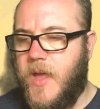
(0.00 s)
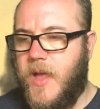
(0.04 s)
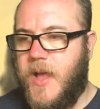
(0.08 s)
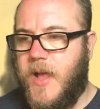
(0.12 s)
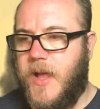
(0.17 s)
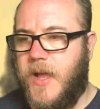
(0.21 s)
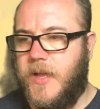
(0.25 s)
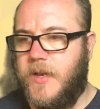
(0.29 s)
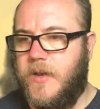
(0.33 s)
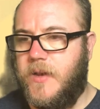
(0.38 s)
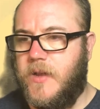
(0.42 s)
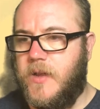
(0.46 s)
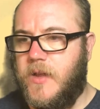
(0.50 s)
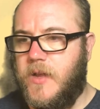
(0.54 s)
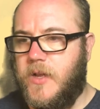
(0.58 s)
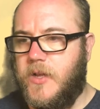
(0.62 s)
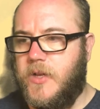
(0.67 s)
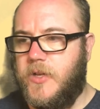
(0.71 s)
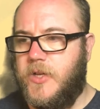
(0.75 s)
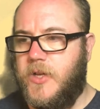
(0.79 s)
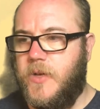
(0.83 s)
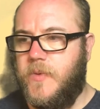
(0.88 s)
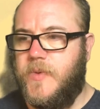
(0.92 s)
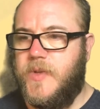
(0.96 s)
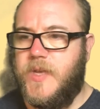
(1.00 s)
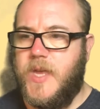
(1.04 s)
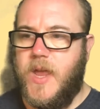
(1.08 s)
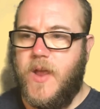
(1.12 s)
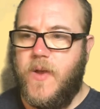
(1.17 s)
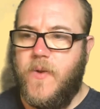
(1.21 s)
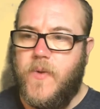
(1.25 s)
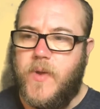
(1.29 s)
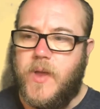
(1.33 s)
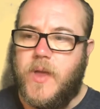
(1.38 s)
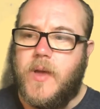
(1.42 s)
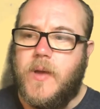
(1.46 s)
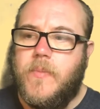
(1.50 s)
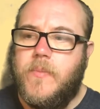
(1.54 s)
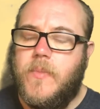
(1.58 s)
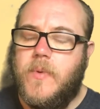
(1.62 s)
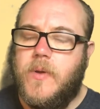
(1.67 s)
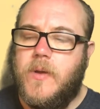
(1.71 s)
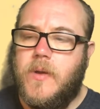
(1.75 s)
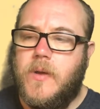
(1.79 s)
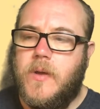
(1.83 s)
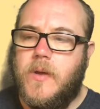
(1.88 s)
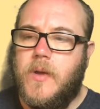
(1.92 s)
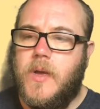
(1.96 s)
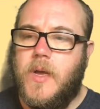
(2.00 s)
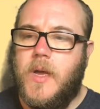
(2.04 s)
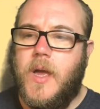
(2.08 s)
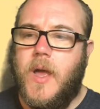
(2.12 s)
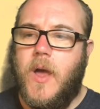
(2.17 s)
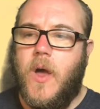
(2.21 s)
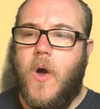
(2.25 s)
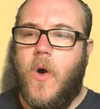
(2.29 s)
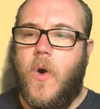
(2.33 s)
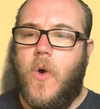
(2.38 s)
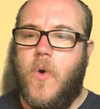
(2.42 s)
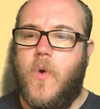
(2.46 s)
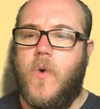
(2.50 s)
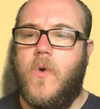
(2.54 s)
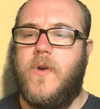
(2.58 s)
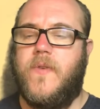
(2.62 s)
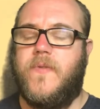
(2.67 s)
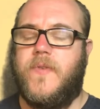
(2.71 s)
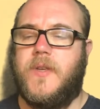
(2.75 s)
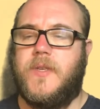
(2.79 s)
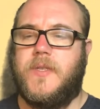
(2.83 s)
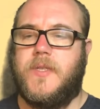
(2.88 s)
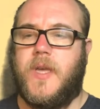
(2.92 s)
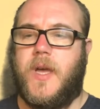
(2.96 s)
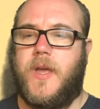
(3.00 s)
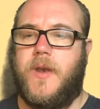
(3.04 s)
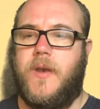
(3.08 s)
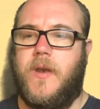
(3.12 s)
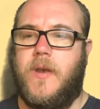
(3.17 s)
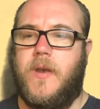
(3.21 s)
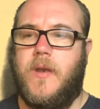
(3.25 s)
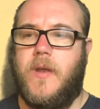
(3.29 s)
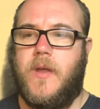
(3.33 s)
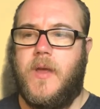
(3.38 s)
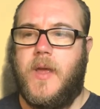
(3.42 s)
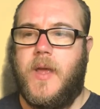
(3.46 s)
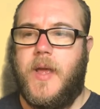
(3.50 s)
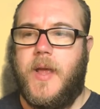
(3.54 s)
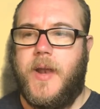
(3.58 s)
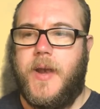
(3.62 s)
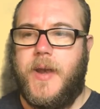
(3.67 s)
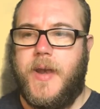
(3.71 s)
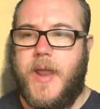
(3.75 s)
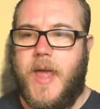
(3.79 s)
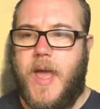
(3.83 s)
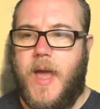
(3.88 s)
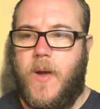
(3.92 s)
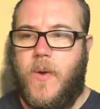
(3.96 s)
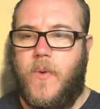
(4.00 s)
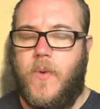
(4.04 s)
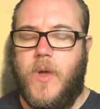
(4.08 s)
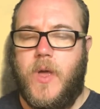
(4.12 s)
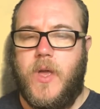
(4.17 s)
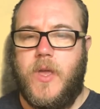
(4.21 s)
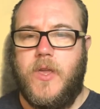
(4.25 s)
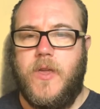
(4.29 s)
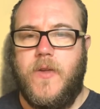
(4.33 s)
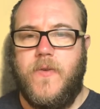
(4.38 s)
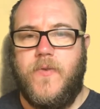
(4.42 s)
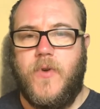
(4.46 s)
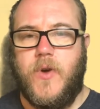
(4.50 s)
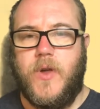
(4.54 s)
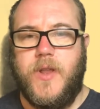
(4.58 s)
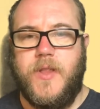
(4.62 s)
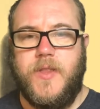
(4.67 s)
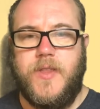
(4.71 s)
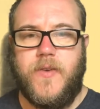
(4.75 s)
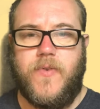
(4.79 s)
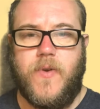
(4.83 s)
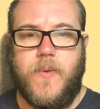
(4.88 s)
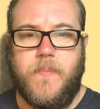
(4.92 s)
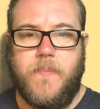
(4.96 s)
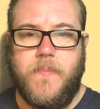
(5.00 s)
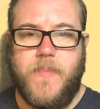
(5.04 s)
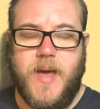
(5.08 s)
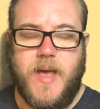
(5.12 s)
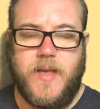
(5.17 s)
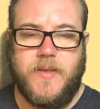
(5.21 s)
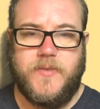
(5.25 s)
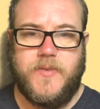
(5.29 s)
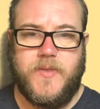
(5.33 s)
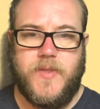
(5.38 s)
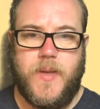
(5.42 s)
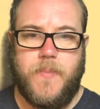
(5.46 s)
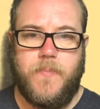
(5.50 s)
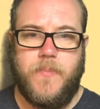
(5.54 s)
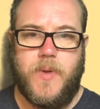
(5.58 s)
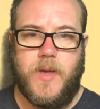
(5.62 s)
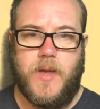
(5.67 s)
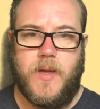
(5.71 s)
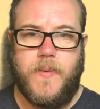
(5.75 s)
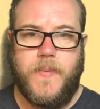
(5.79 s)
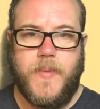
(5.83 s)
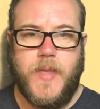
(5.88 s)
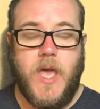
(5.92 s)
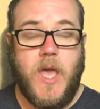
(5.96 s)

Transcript: And deuterium, all of a sudden, now you've got a different mass number.